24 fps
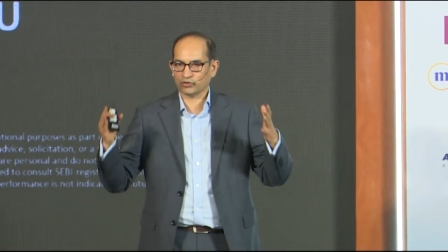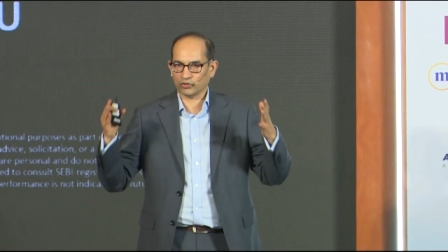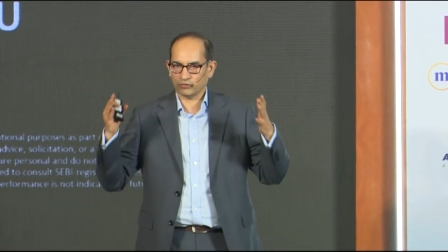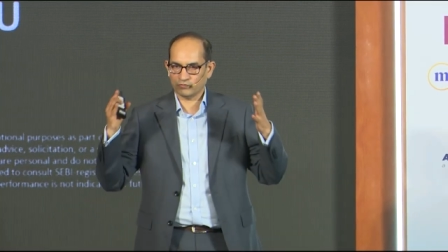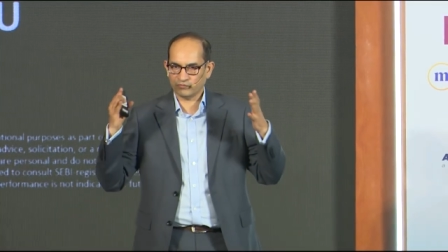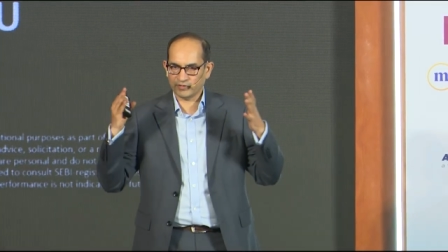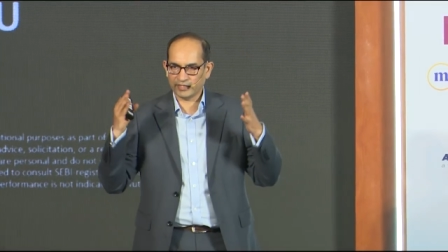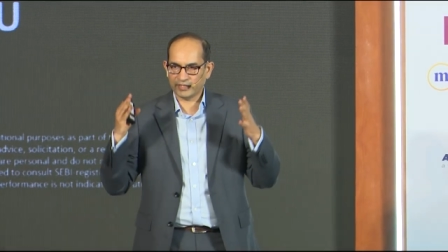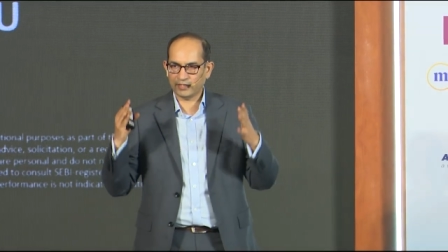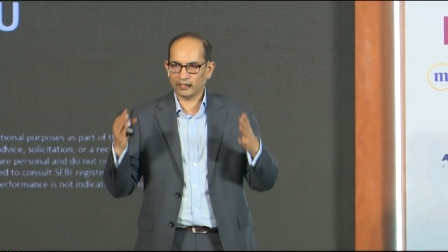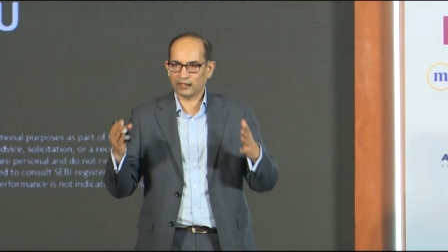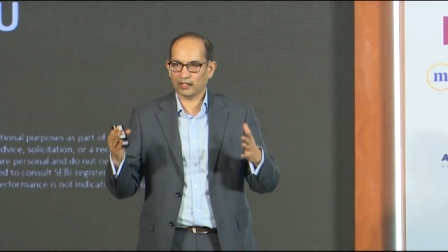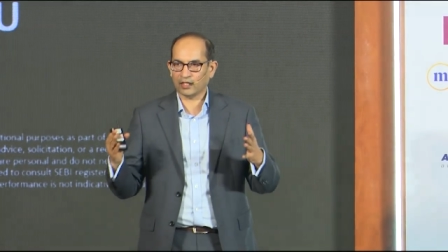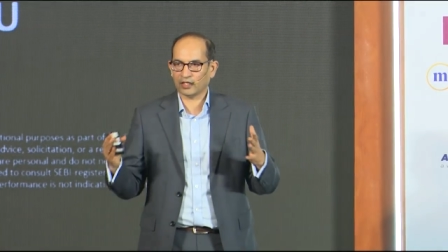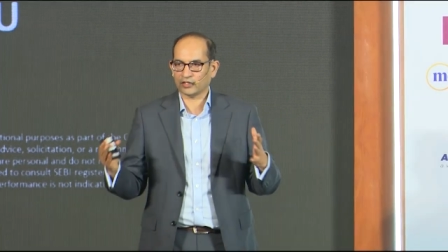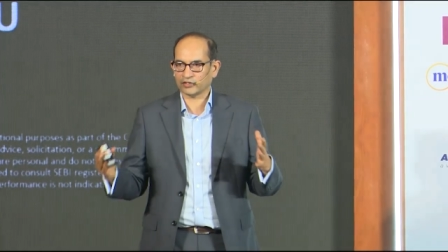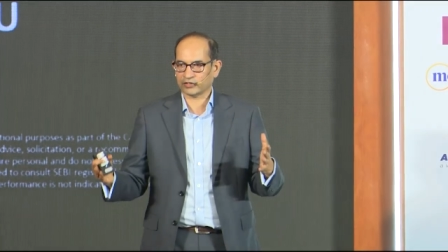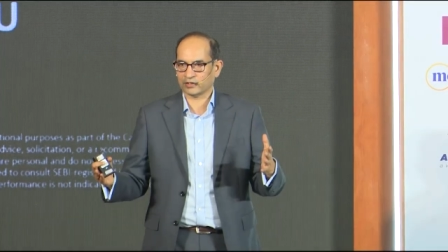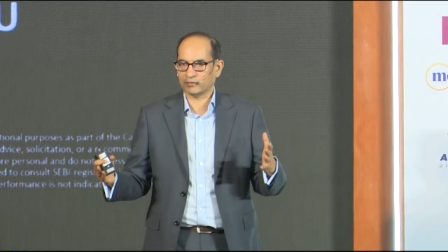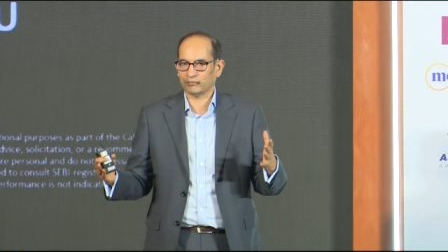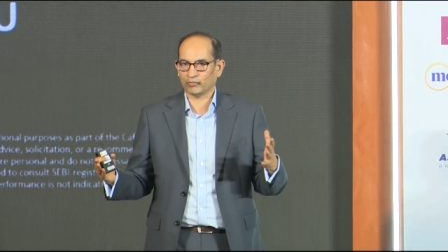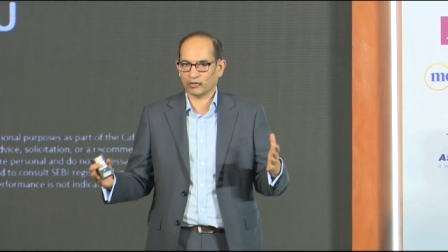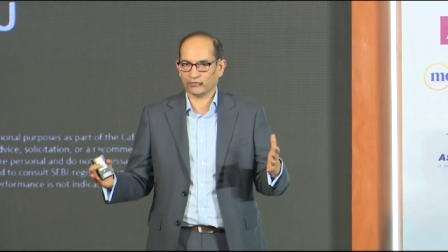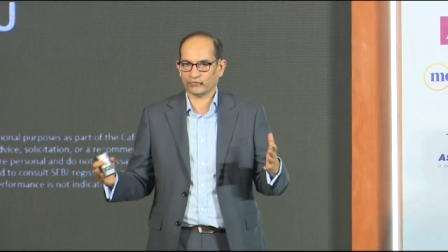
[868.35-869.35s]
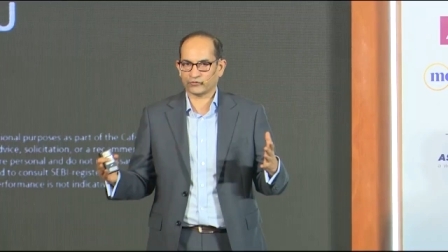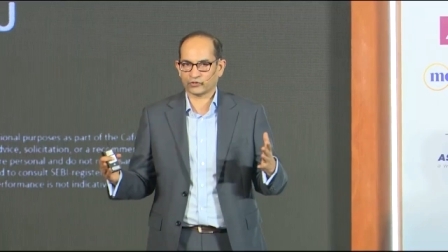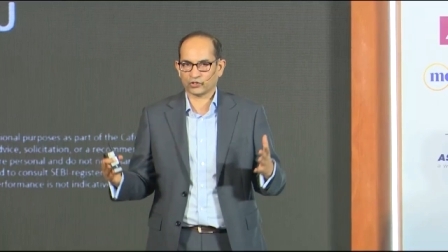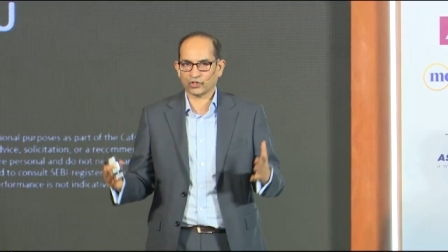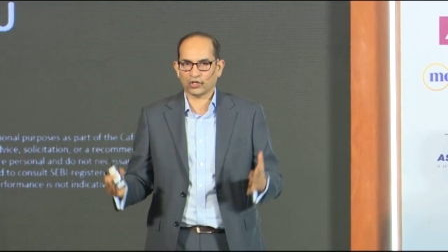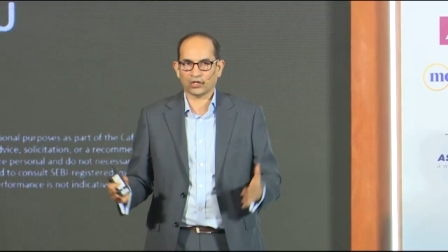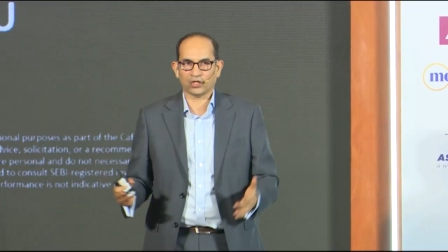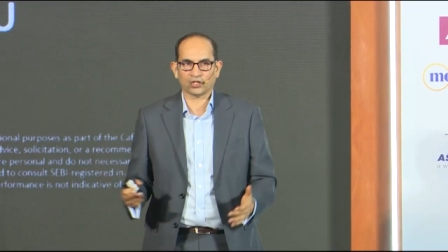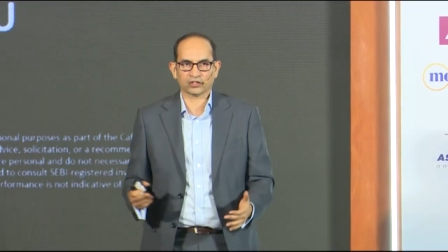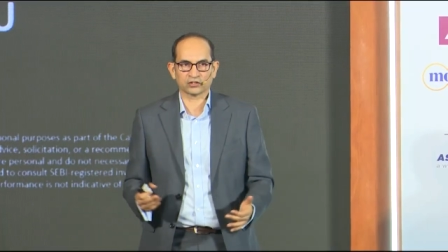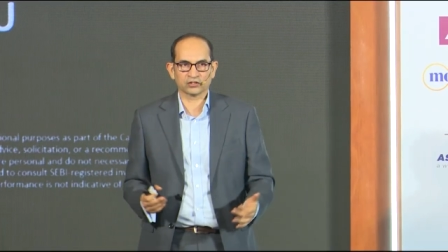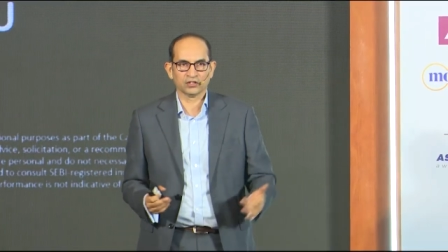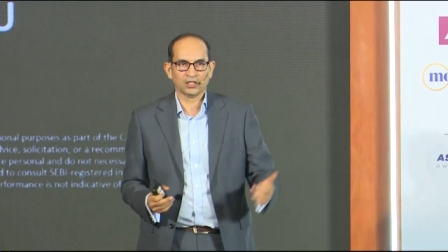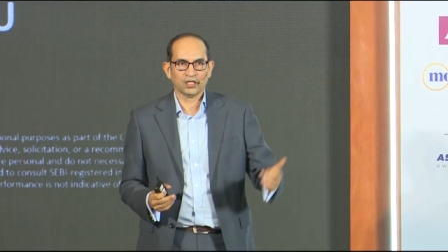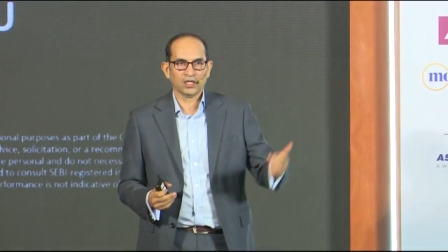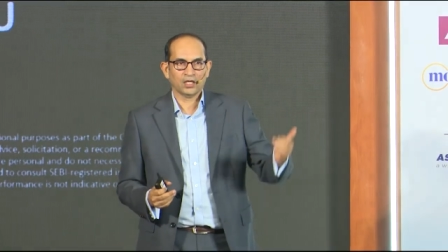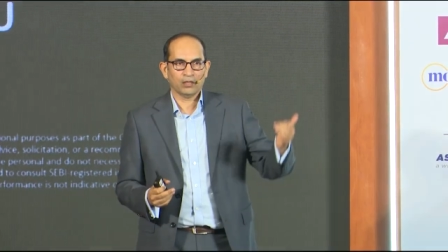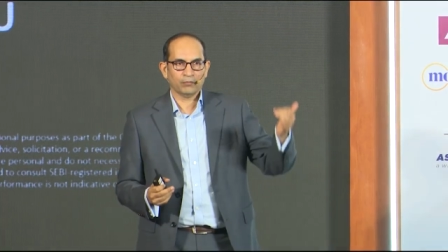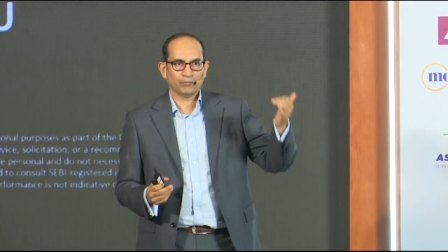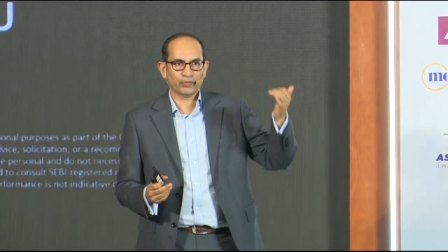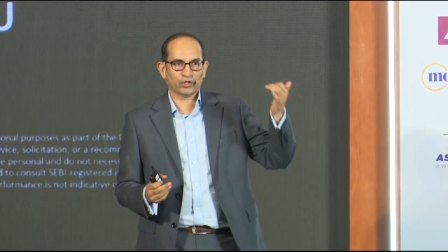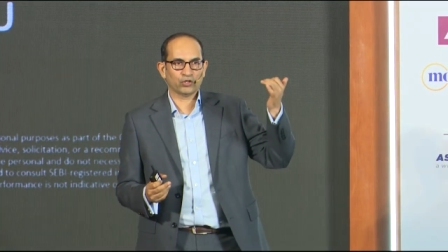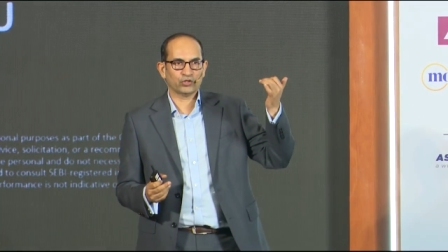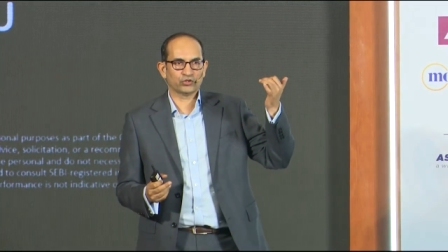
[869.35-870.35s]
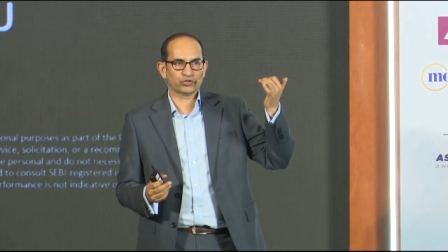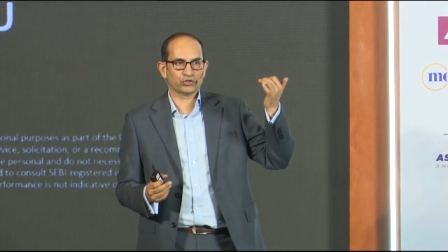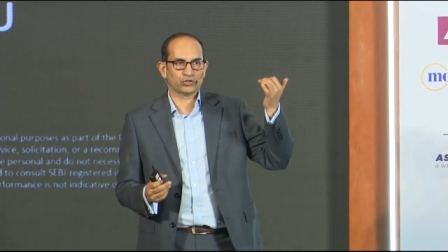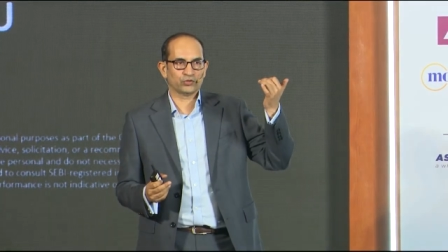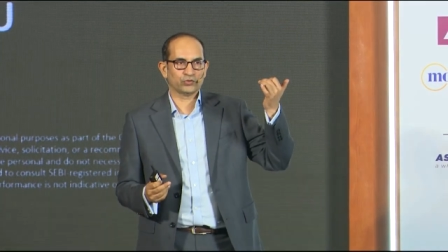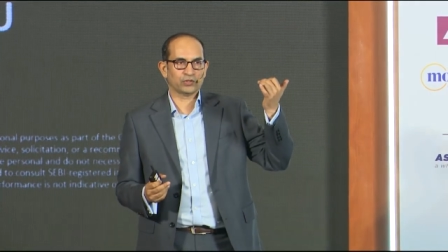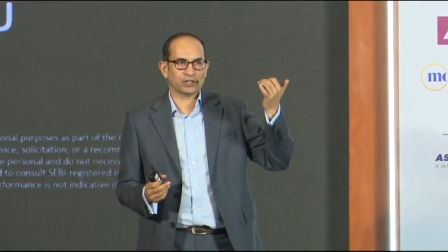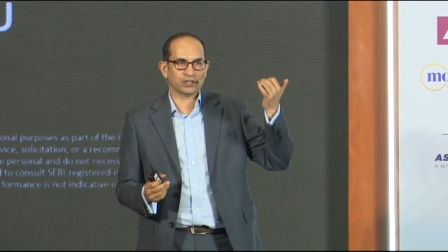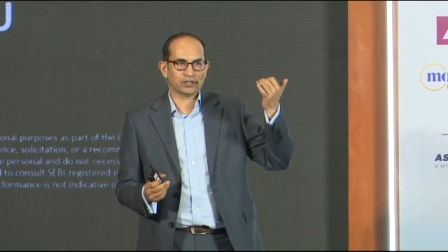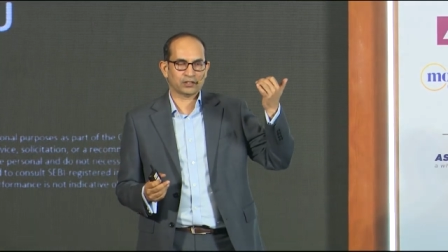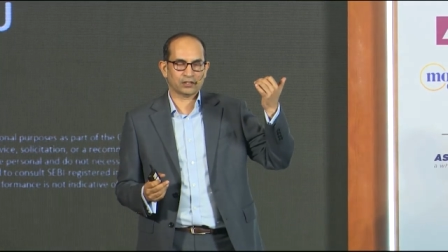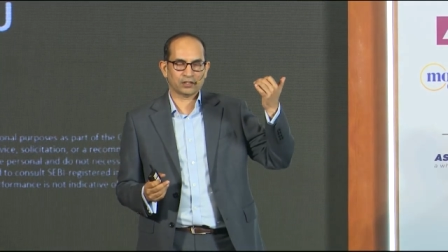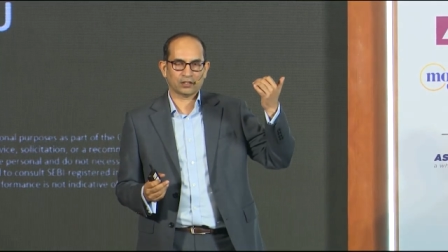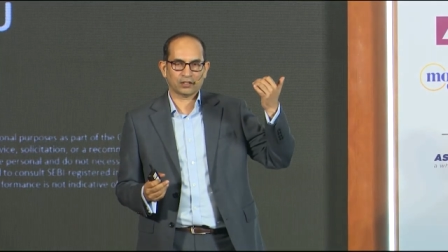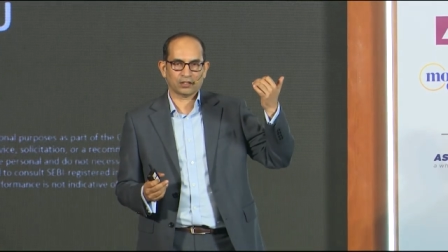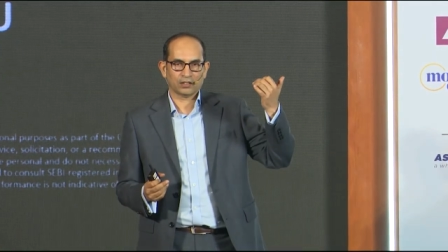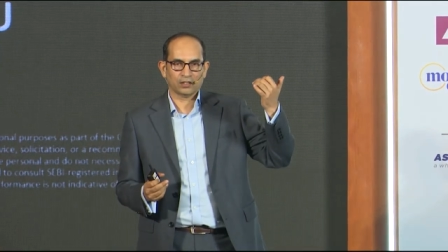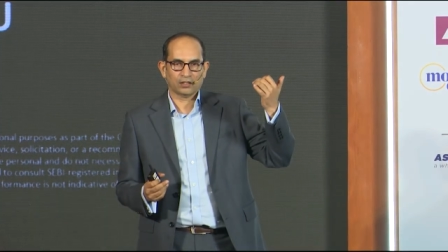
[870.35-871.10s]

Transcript: or very large number of stocks because you are